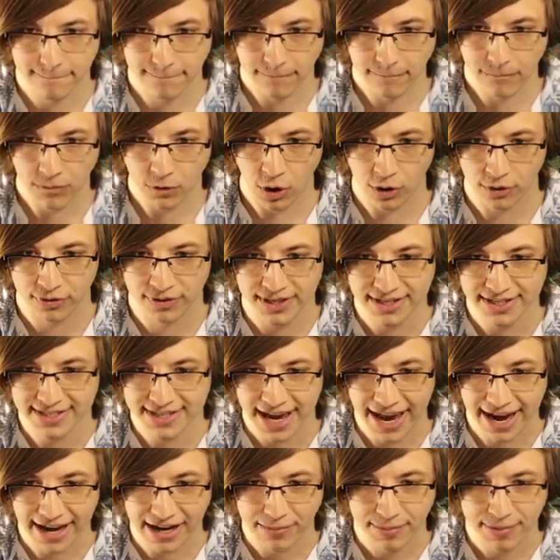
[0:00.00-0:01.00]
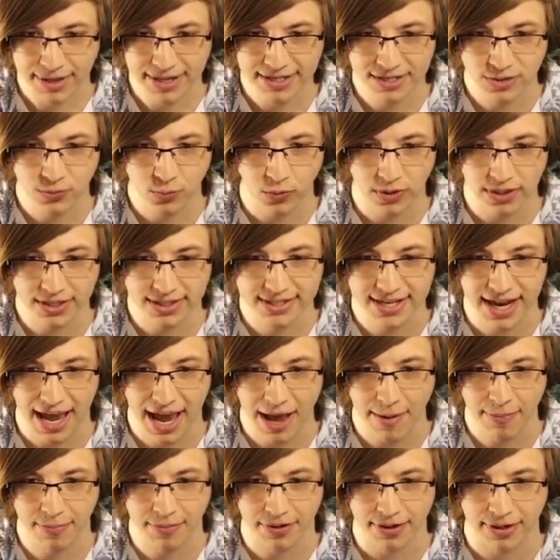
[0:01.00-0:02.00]
Are these enemies? What is
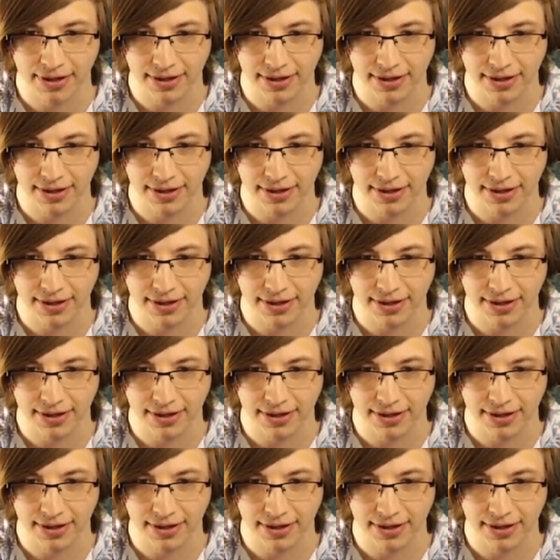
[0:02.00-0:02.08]
happening?